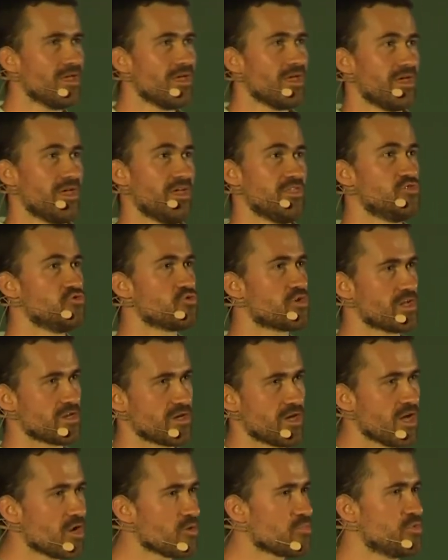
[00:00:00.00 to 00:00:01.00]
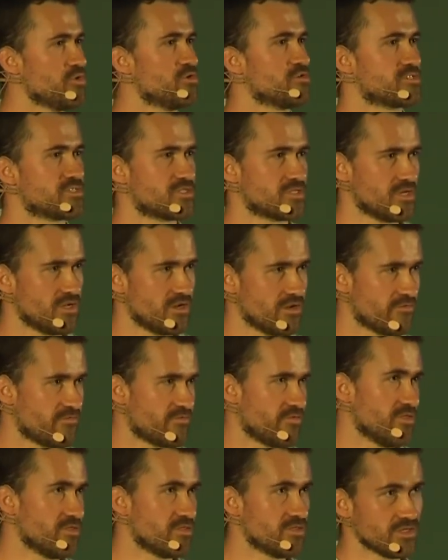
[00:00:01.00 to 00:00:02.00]
And you can help yourself
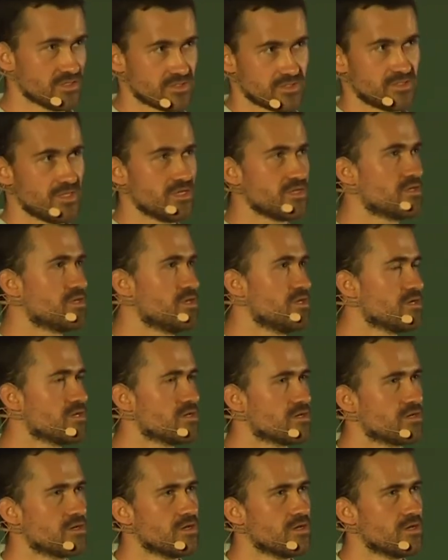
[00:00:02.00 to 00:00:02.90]
in this thinking